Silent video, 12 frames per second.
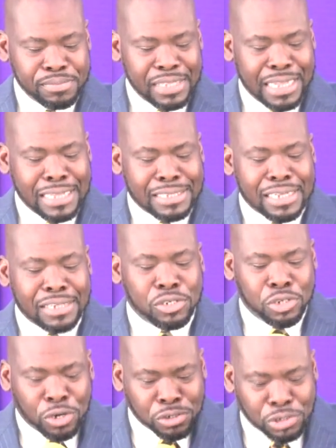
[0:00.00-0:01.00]
He said,
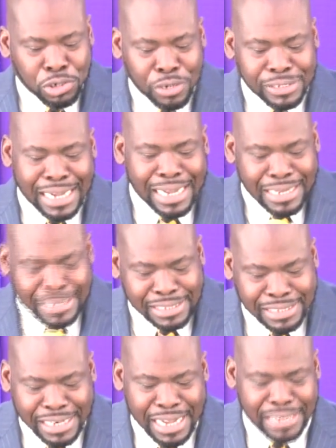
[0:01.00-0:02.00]
Your daughter is
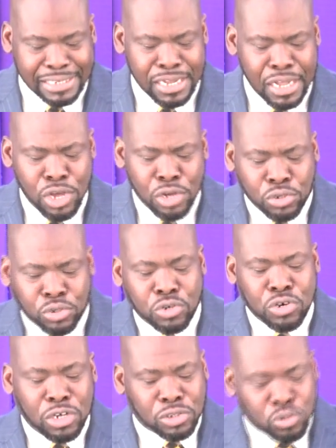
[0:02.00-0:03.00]
dead. Do not